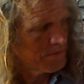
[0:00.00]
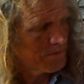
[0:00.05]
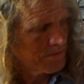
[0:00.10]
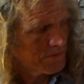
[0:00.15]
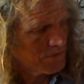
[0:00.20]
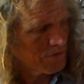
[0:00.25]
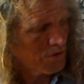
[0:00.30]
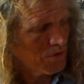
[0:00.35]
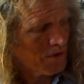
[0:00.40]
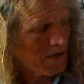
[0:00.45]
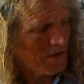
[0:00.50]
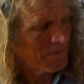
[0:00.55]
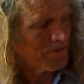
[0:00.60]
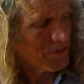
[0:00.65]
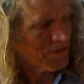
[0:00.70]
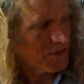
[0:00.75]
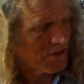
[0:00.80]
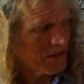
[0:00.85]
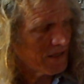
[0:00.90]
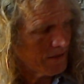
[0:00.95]
So
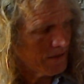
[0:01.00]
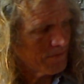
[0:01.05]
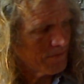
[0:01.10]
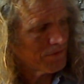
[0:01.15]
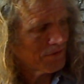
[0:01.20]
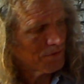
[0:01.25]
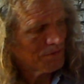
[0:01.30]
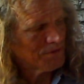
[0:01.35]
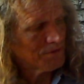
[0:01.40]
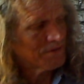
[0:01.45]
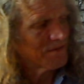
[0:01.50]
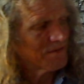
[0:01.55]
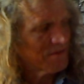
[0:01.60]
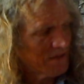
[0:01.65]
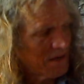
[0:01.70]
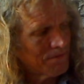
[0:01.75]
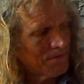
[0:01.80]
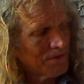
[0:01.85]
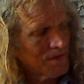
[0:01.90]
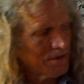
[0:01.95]
everything influences
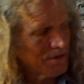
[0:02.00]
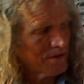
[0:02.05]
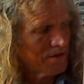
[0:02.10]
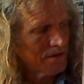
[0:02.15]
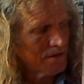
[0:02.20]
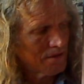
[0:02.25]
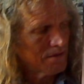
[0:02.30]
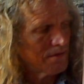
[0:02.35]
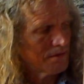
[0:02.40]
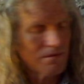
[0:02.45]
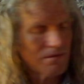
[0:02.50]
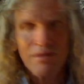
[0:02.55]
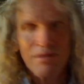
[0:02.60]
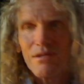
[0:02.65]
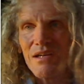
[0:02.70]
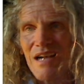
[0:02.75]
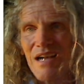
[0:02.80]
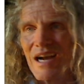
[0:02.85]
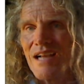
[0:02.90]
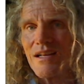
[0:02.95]
everything,
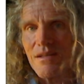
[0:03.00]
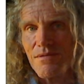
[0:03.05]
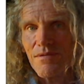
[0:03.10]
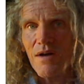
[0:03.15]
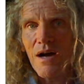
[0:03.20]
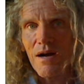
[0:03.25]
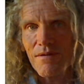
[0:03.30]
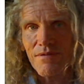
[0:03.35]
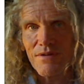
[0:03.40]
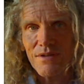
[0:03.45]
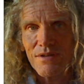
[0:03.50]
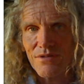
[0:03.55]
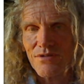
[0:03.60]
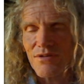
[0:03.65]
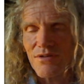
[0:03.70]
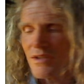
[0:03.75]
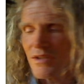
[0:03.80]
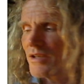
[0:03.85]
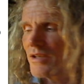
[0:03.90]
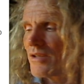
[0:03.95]
kind of
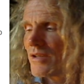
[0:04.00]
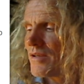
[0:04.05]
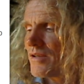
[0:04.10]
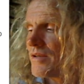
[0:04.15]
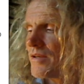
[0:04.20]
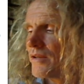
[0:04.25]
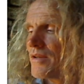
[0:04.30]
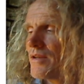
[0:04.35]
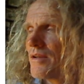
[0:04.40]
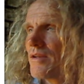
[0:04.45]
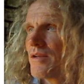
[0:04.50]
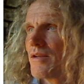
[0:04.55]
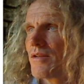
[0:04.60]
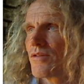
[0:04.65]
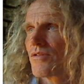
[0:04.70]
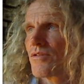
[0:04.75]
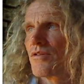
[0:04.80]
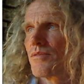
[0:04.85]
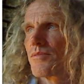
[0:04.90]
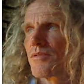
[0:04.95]
obviously,
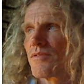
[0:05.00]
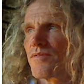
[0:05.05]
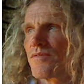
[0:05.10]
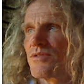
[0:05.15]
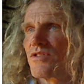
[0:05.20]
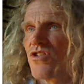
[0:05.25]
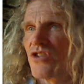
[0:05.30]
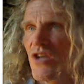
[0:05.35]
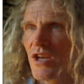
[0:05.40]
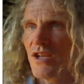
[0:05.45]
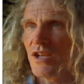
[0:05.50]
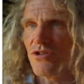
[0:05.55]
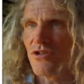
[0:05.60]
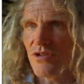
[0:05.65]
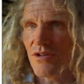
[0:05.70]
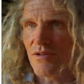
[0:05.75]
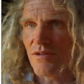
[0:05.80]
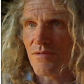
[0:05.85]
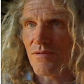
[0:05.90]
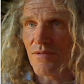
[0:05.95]
in terms of
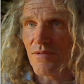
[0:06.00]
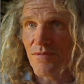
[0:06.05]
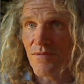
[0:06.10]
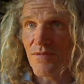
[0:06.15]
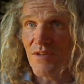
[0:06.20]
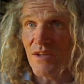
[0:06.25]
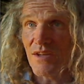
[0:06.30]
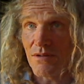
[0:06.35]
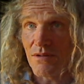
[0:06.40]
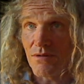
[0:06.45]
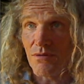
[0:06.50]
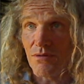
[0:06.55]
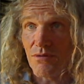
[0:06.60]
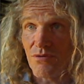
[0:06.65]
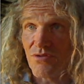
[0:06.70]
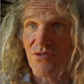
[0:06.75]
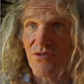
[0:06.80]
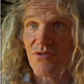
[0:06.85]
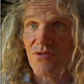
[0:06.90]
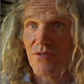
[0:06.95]
changing the
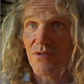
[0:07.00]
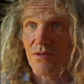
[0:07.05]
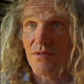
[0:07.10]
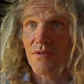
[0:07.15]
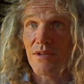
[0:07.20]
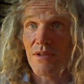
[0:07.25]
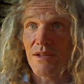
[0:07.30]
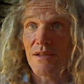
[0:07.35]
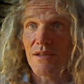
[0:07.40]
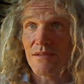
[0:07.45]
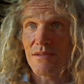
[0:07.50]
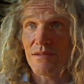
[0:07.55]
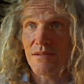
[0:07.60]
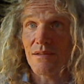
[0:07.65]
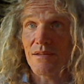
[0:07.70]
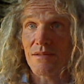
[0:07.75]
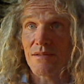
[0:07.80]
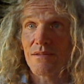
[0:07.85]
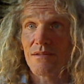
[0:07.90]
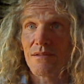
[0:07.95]
fields that
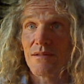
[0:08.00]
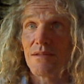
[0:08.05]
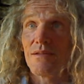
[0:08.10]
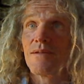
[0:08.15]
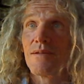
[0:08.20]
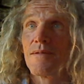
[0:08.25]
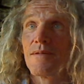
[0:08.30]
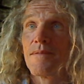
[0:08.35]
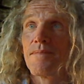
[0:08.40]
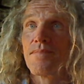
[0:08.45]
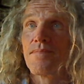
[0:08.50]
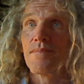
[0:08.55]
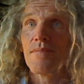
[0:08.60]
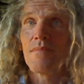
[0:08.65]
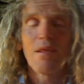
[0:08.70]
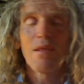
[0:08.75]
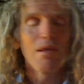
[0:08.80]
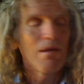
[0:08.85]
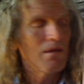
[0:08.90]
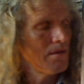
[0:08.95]
exist.
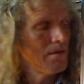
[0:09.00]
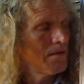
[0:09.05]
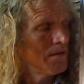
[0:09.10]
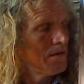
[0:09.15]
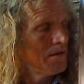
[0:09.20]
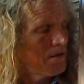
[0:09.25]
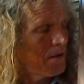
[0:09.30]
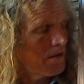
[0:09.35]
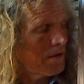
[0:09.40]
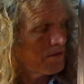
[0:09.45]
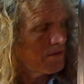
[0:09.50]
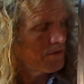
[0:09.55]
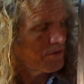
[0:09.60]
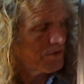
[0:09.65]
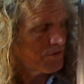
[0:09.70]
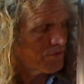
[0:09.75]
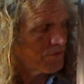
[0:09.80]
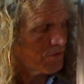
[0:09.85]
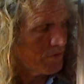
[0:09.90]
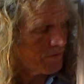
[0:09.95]
And you
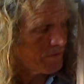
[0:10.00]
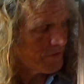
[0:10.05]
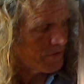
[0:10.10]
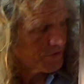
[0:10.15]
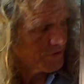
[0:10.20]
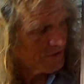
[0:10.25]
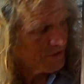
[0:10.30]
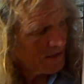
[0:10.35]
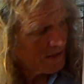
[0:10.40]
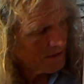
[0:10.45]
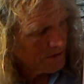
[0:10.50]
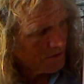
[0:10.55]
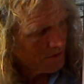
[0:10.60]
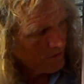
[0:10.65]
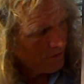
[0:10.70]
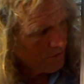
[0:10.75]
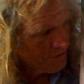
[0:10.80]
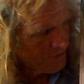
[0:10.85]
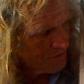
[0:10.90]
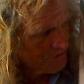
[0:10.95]
can sort of understand that
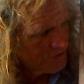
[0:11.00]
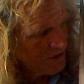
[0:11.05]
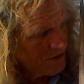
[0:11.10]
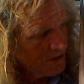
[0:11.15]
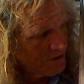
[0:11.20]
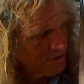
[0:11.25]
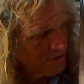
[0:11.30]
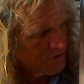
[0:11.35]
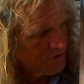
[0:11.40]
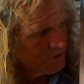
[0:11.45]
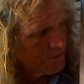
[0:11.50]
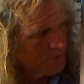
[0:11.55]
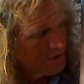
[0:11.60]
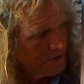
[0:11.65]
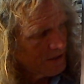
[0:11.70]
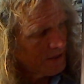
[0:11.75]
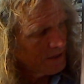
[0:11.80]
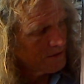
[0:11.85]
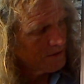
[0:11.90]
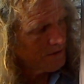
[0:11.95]
all this change, though, would
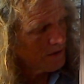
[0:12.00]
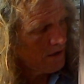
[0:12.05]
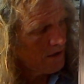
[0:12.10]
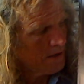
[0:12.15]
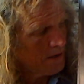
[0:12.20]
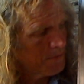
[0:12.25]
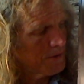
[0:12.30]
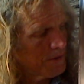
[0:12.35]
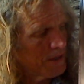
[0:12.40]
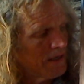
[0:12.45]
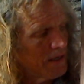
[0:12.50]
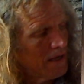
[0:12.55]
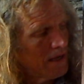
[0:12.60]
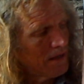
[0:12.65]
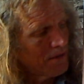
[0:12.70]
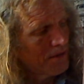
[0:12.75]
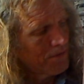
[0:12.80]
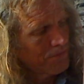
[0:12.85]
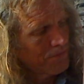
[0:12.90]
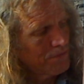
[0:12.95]
take time to get
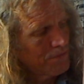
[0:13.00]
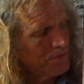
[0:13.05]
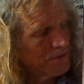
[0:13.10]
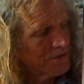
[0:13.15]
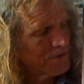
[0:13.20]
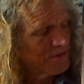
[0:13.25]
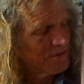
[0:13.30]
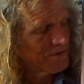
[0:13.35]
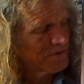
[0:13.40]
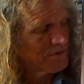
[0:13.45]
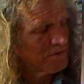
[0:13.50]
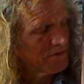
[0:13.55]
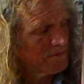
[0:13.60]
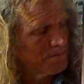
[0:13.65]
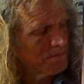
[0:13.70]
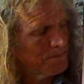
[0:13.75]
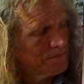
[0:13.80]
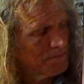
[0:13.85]
through a system,